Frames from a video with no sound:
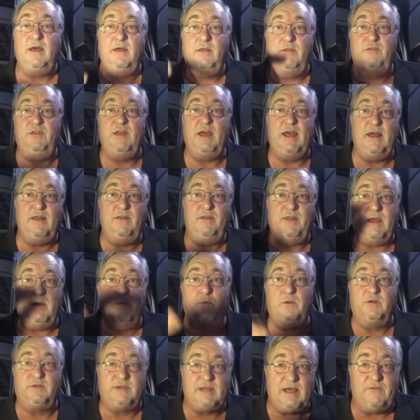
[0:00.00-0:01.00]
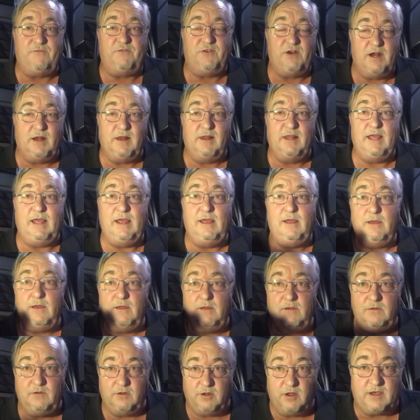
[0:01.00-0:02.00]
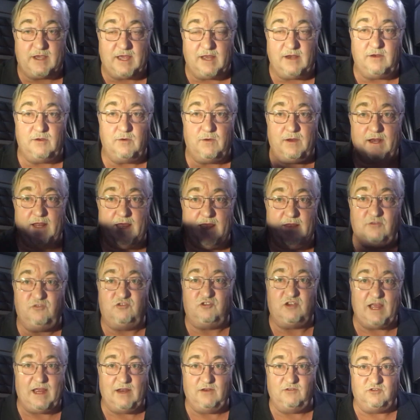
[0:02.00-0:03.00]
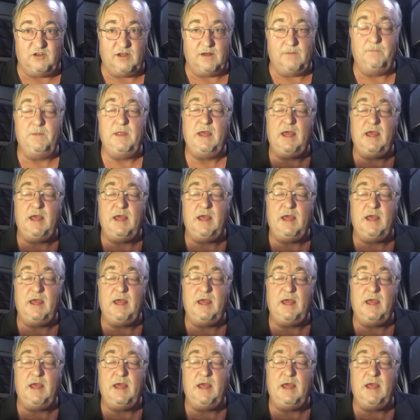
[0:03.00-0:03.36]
then they will definitely look into it and change it.